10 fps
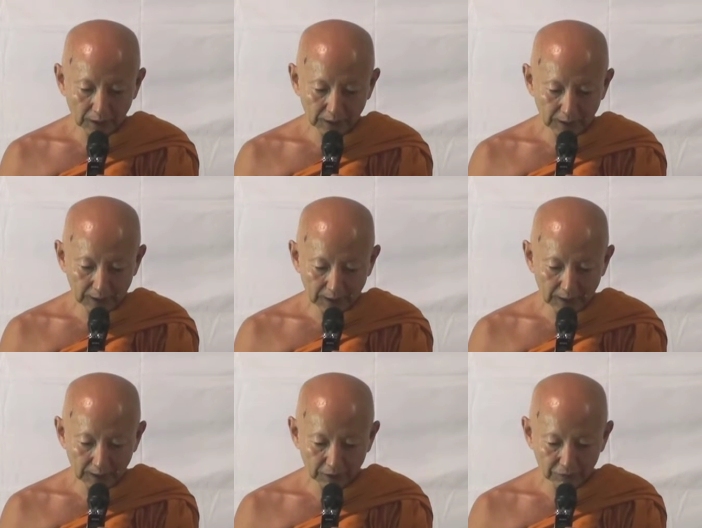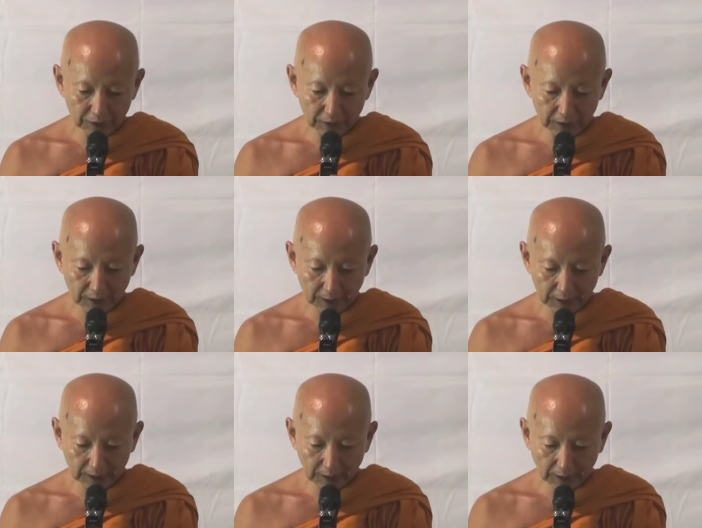they yet live in
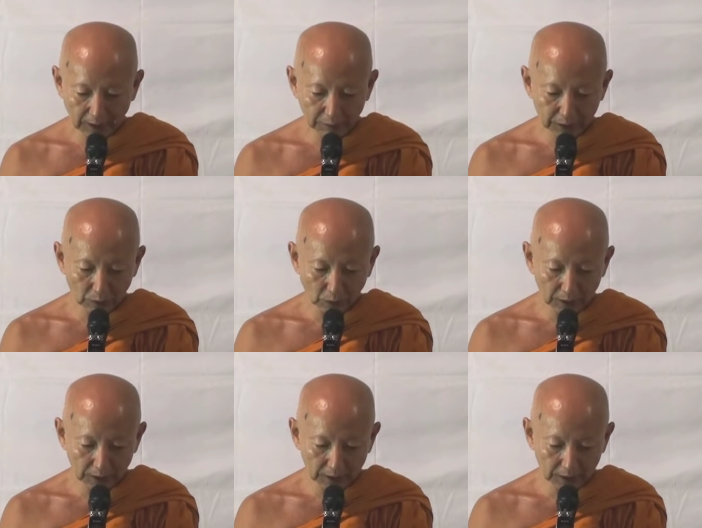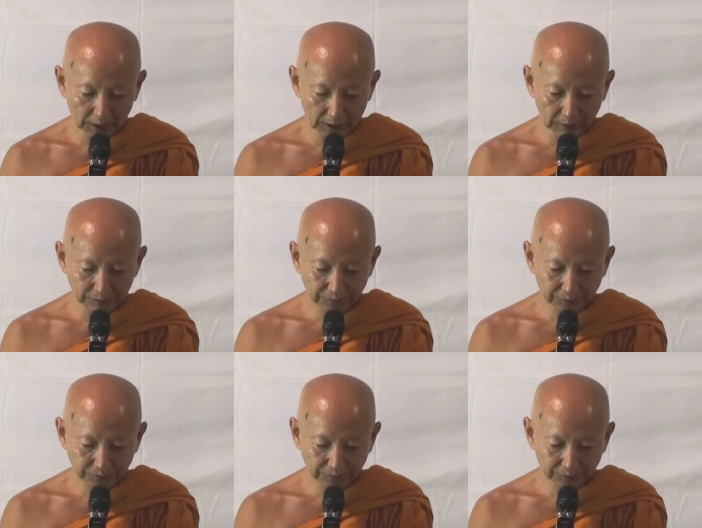hate, harming one another.